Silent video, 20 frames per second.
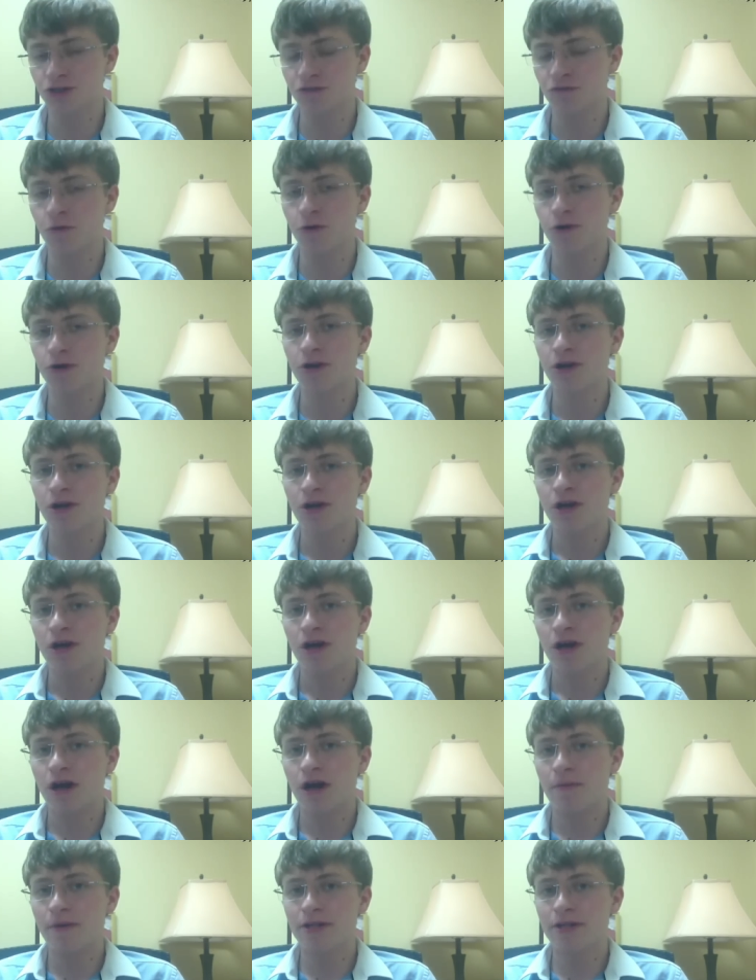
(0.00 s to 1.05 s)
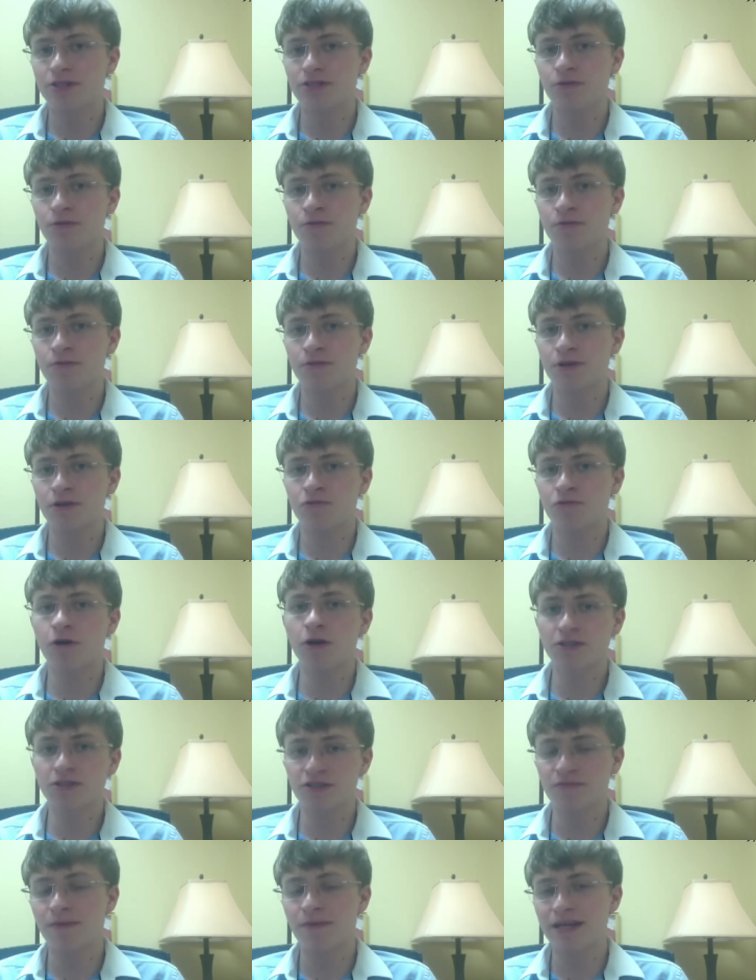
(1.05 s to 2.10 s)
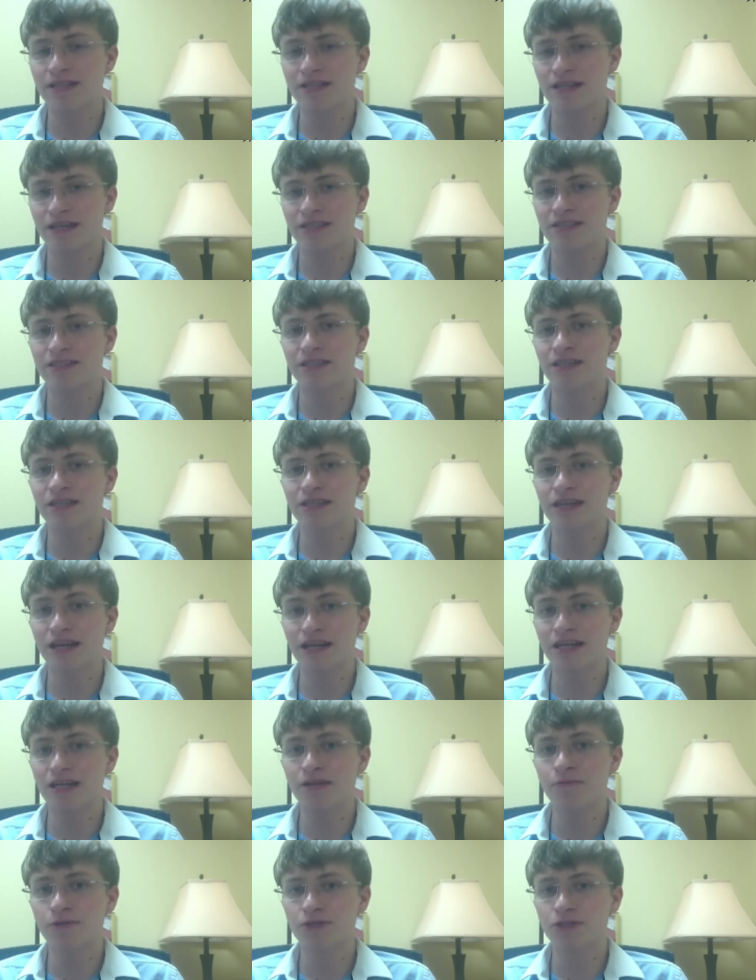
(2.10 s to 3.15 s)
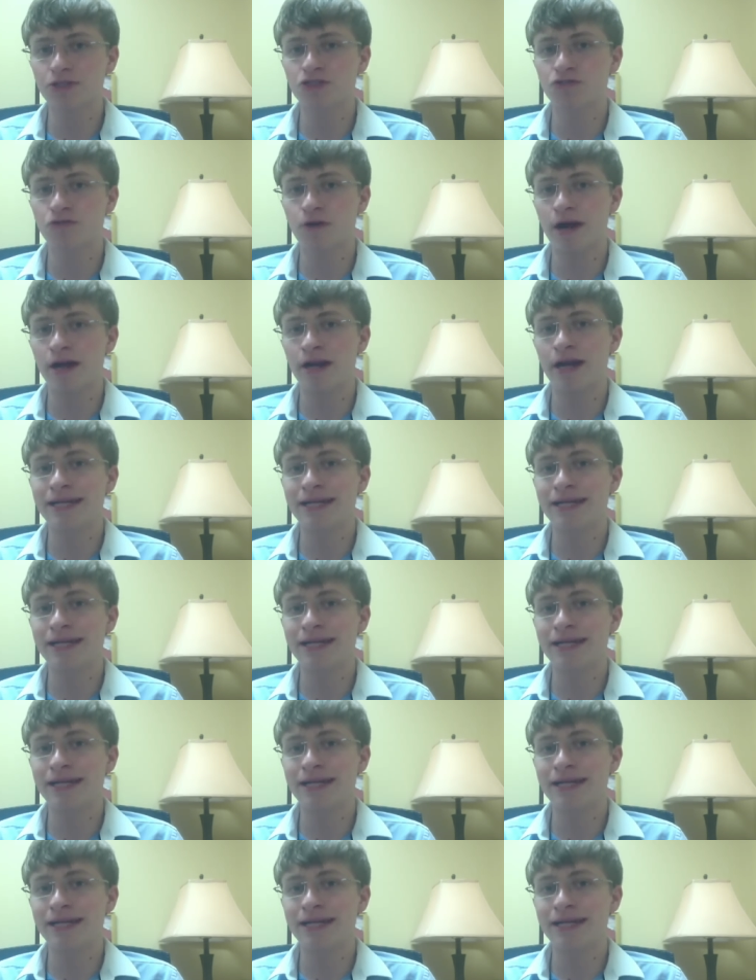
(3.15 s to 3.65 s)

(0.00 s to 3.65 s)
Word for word: for. Um, and so the crux of my text technique was to try and